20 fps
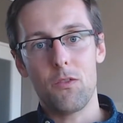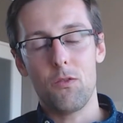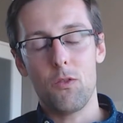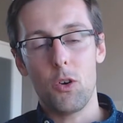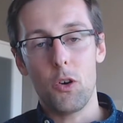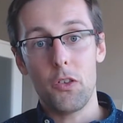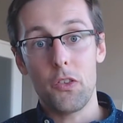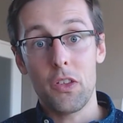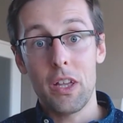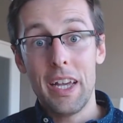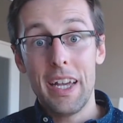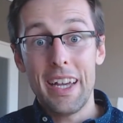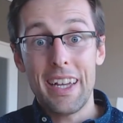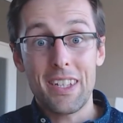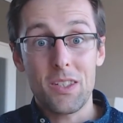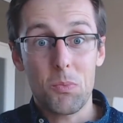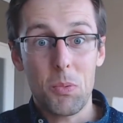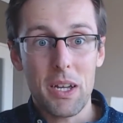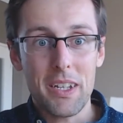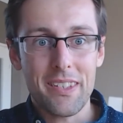voice?
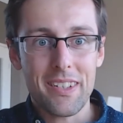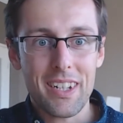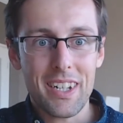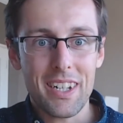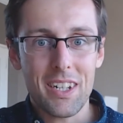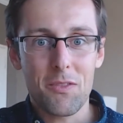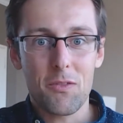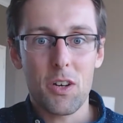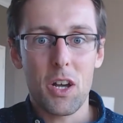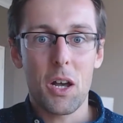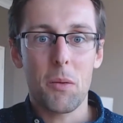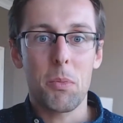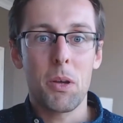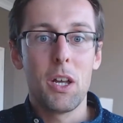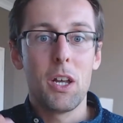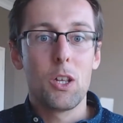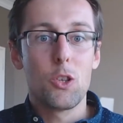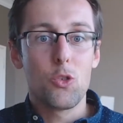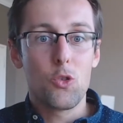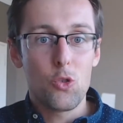It's basically the verb
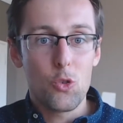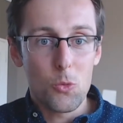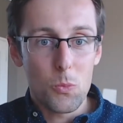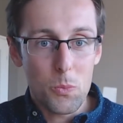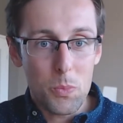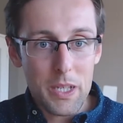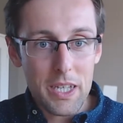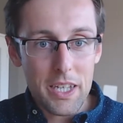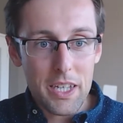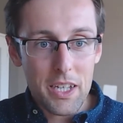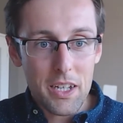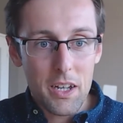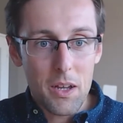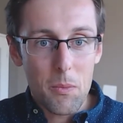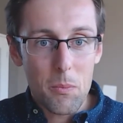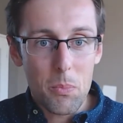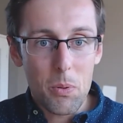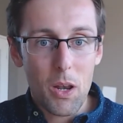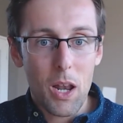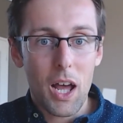to be
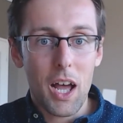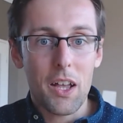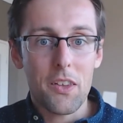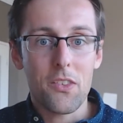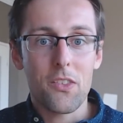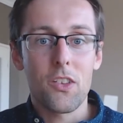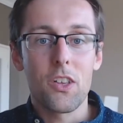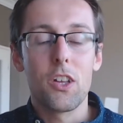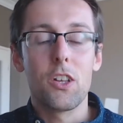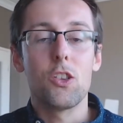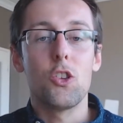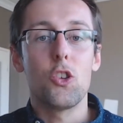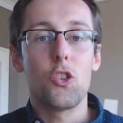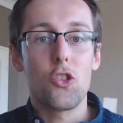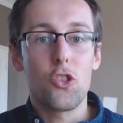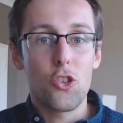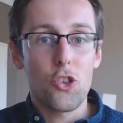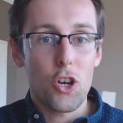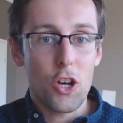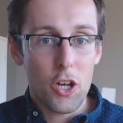plus the
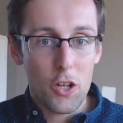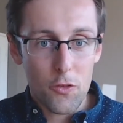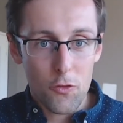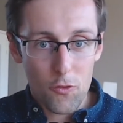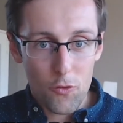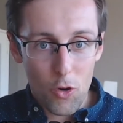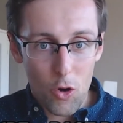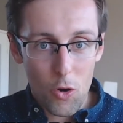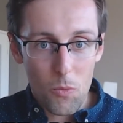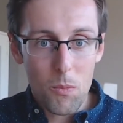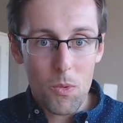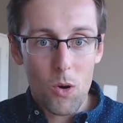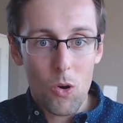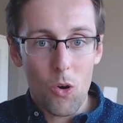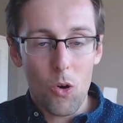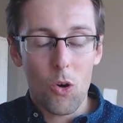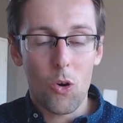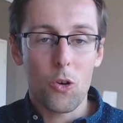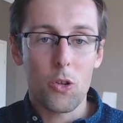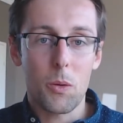third form
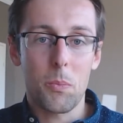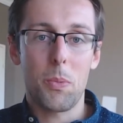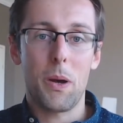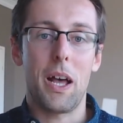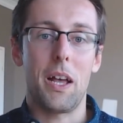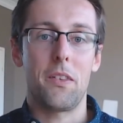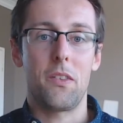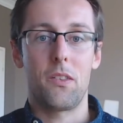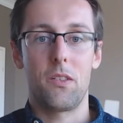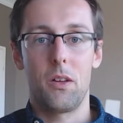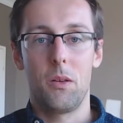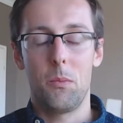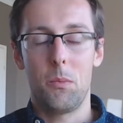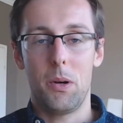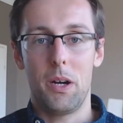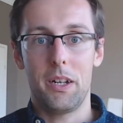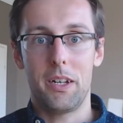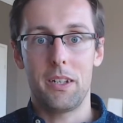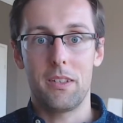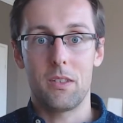or the past
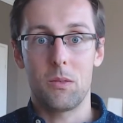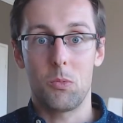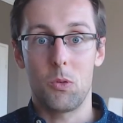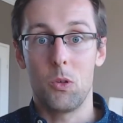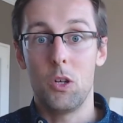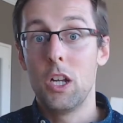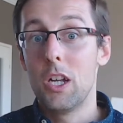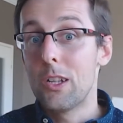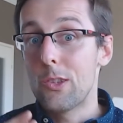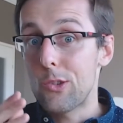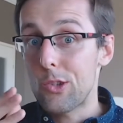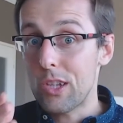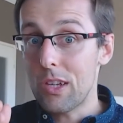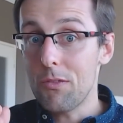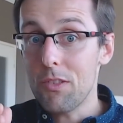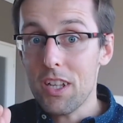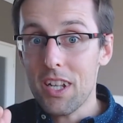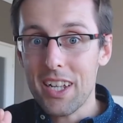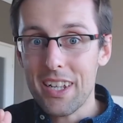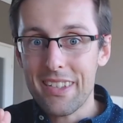participle. To give
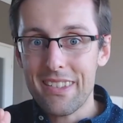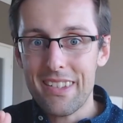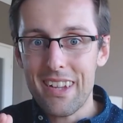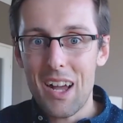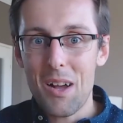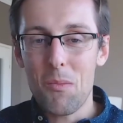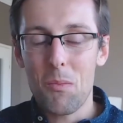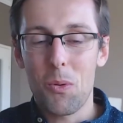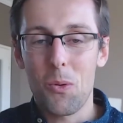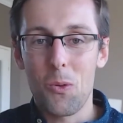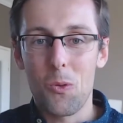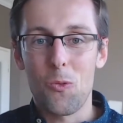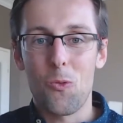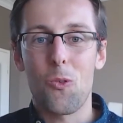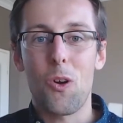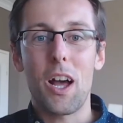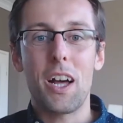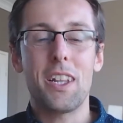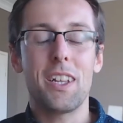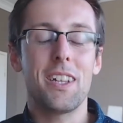you an example,
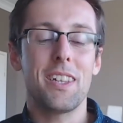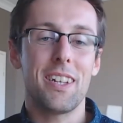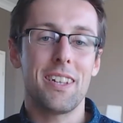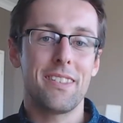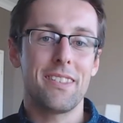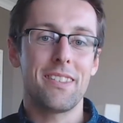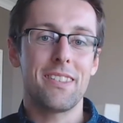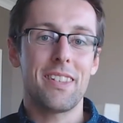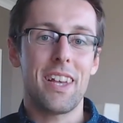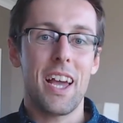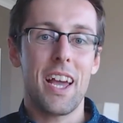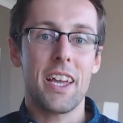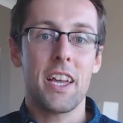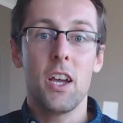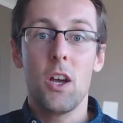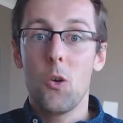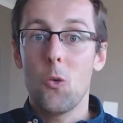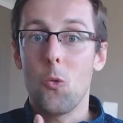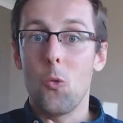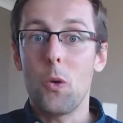rather than say
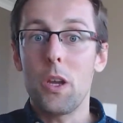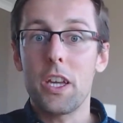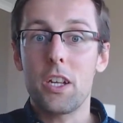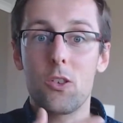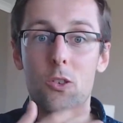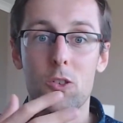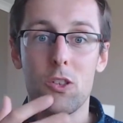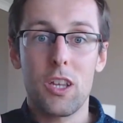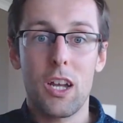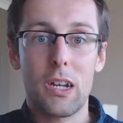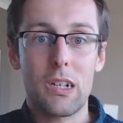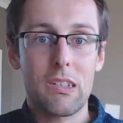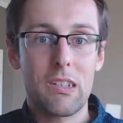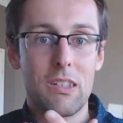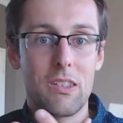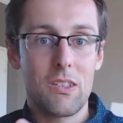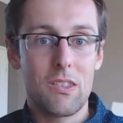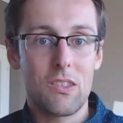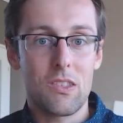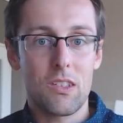we conducted
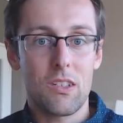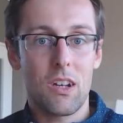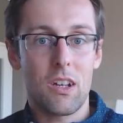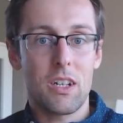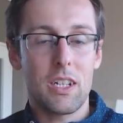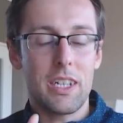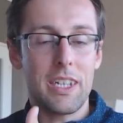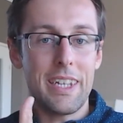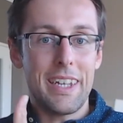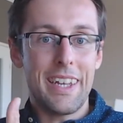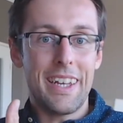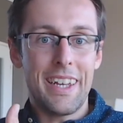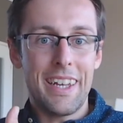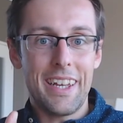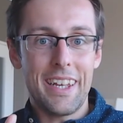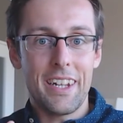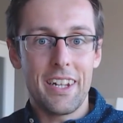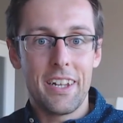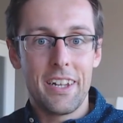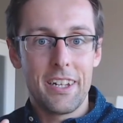the study
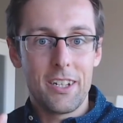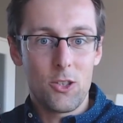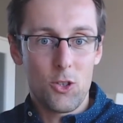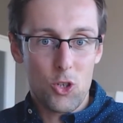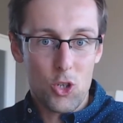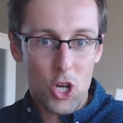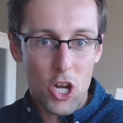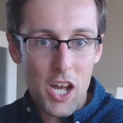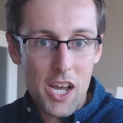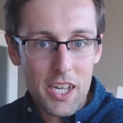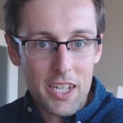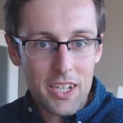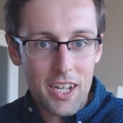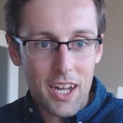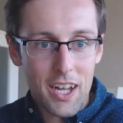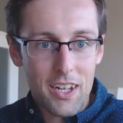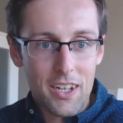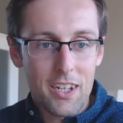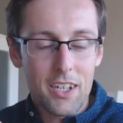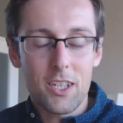in
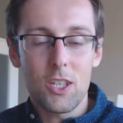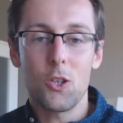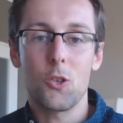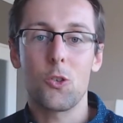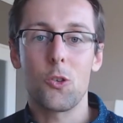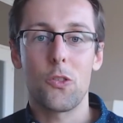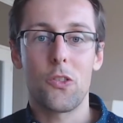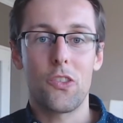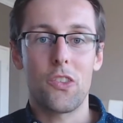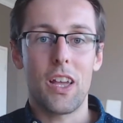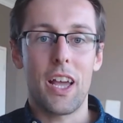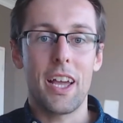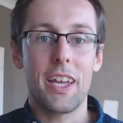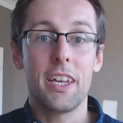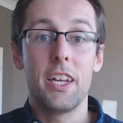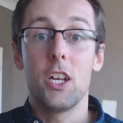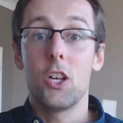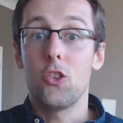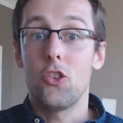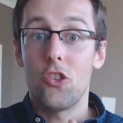China, you could say
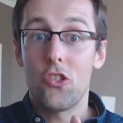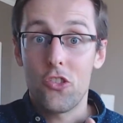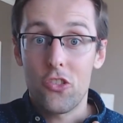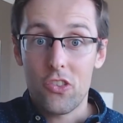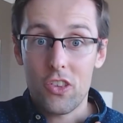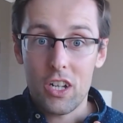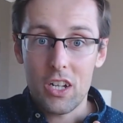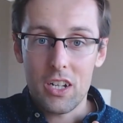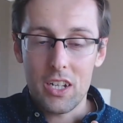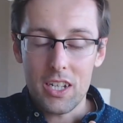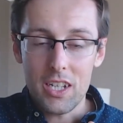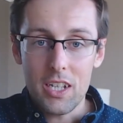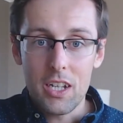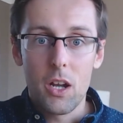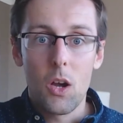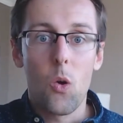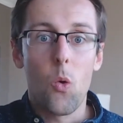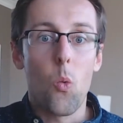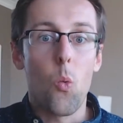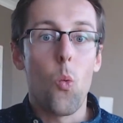the study
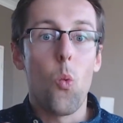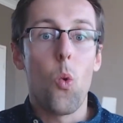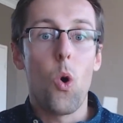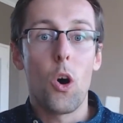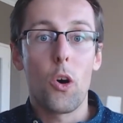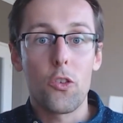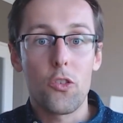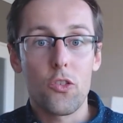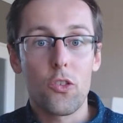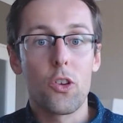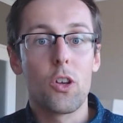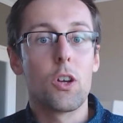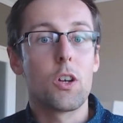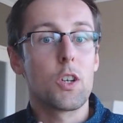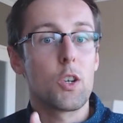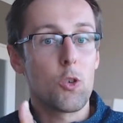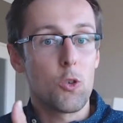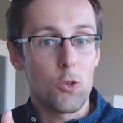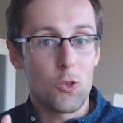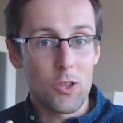was
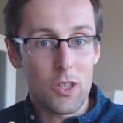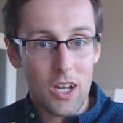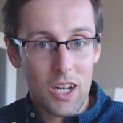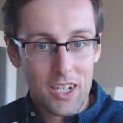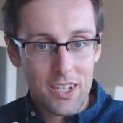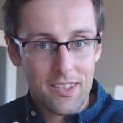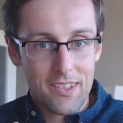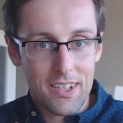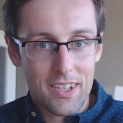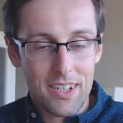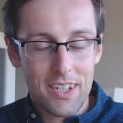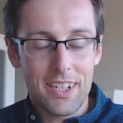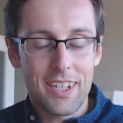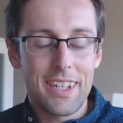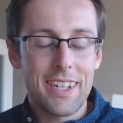conducted